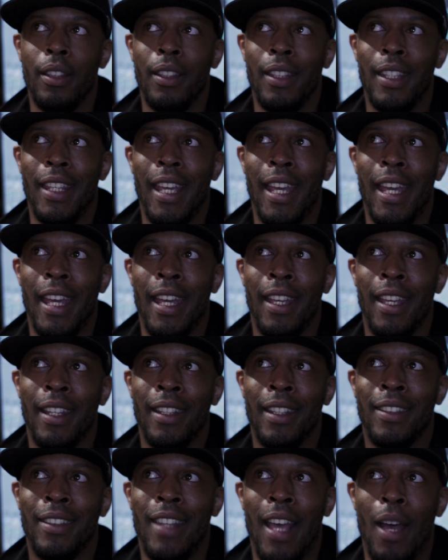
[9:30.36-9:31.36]

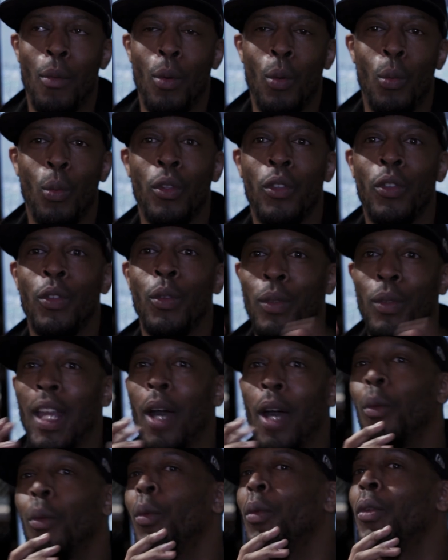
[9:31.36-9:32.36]
that one
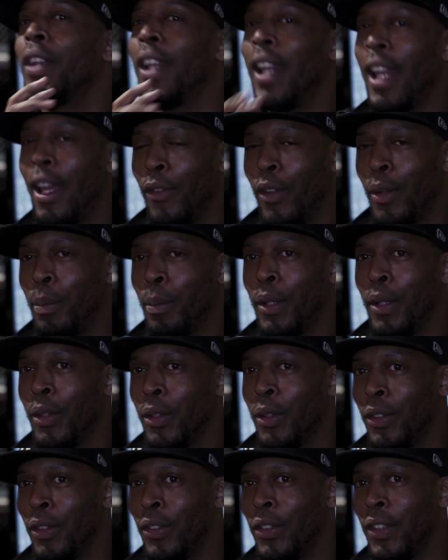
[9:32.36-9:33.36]
was clever,
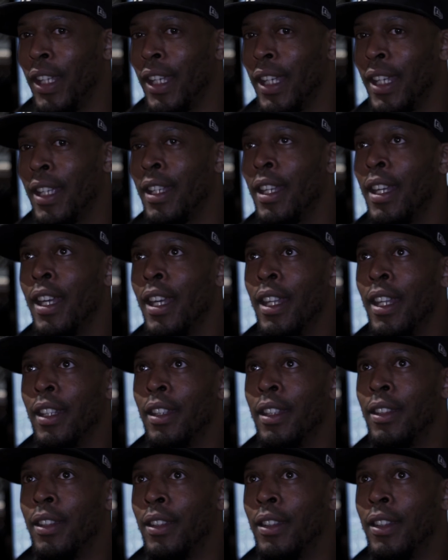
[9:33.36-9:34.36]
because
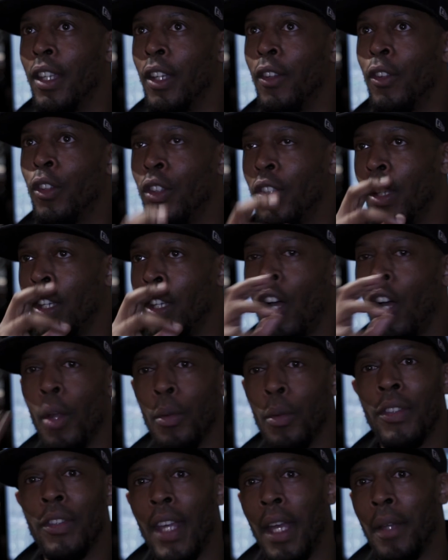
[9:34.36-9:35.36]
the
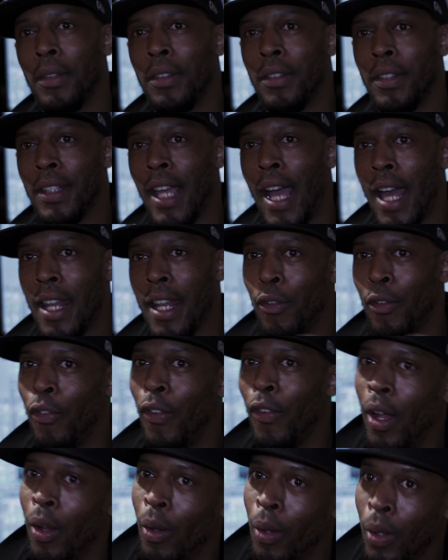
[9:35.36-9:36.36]
concepts kind of
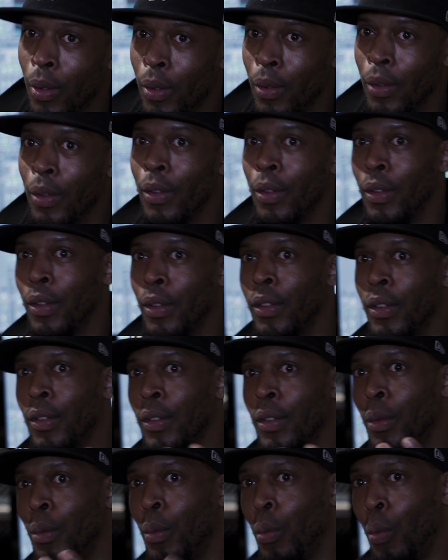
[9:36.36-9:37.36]
fell
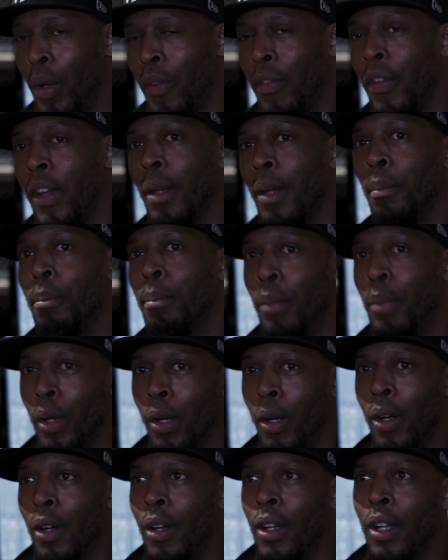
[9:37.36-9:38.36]
with it,
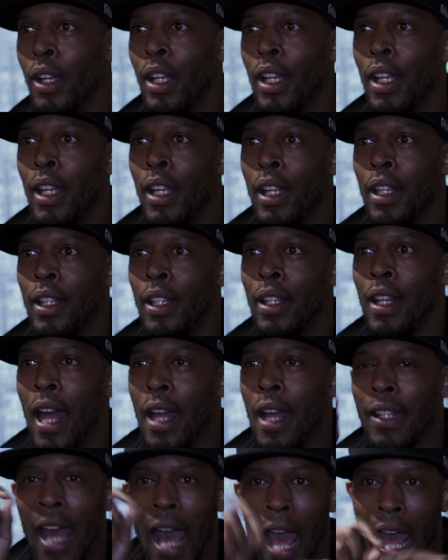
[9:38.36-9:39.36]
but
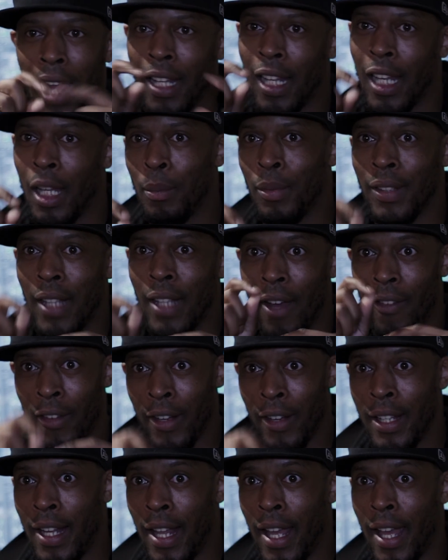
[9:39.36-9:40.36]
like the ad-libs that are
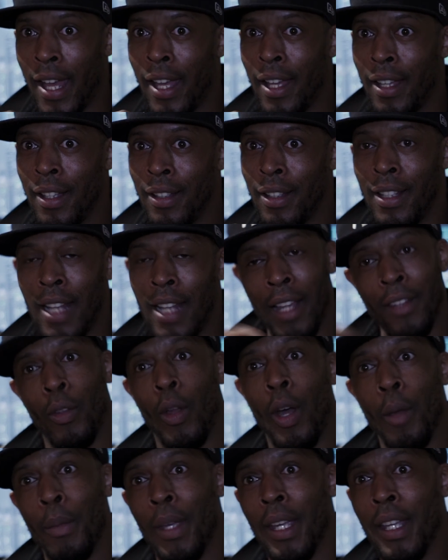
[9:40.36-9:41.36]
in there, that's
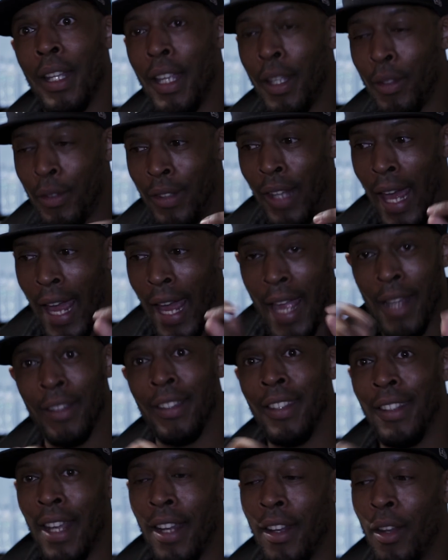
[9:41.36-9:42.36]
what I mean, it's that
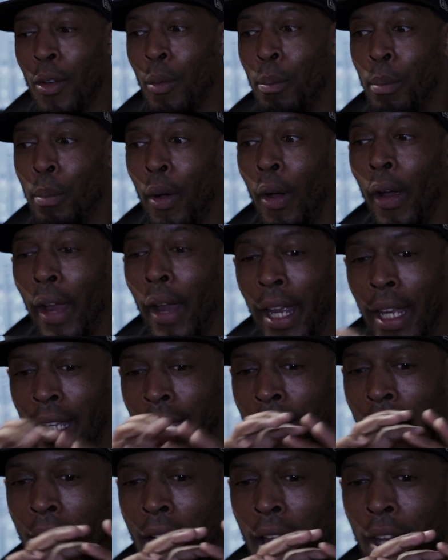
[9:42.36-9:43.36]
incidental, but
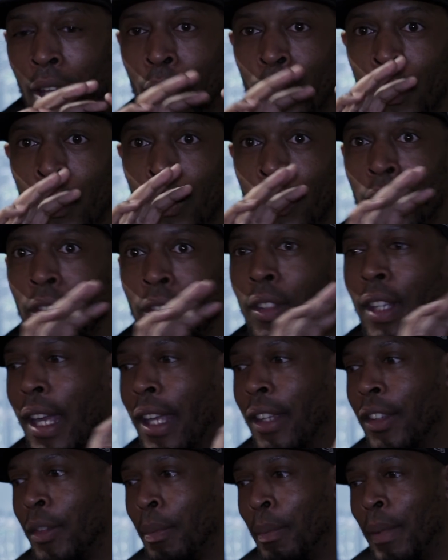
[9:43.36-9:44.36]
it kind of does
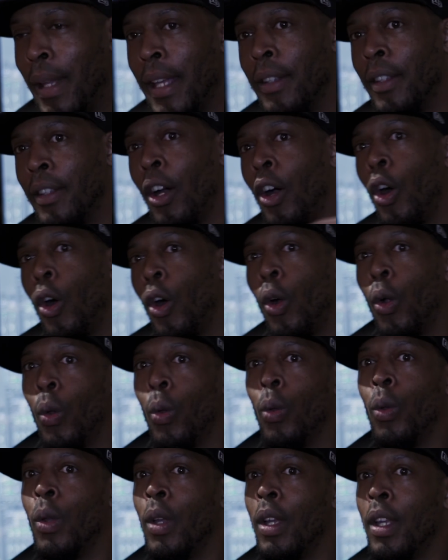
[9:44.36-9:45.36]
explain the
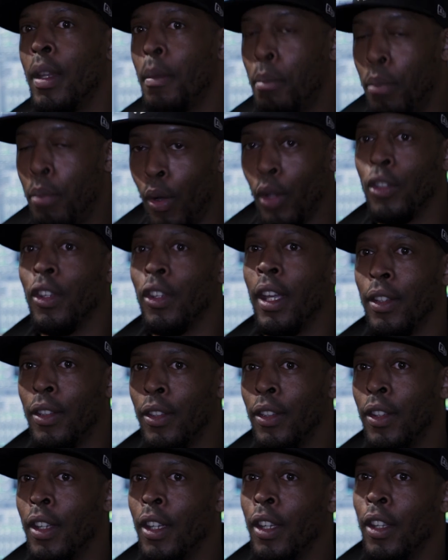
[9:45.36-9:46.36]
whole
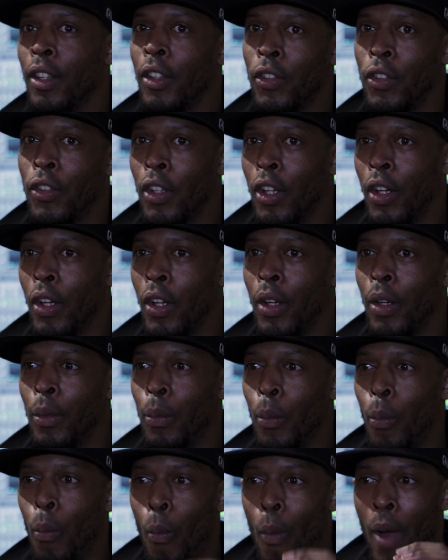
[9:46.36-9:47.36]
project.
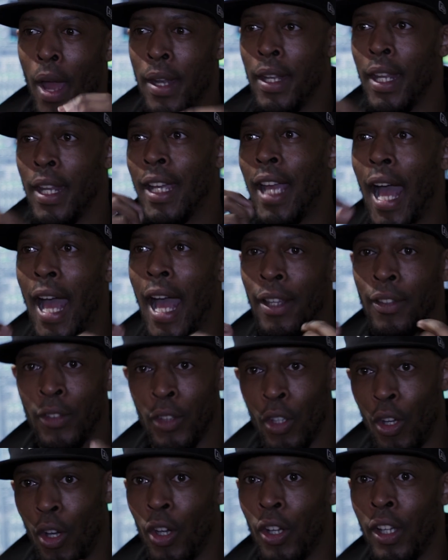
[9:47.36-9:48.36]
So when the guy's
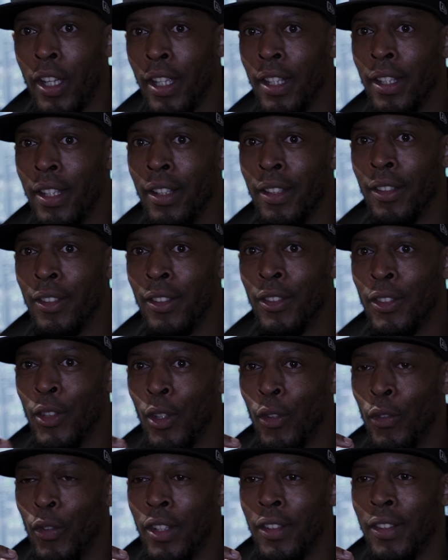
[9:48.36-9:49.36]
talking and
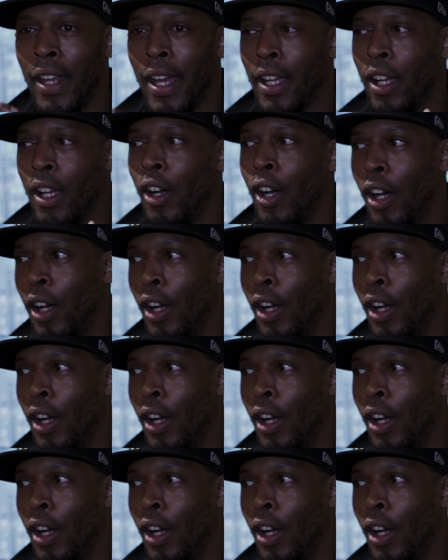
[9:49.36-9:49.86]
stuff, and he's like,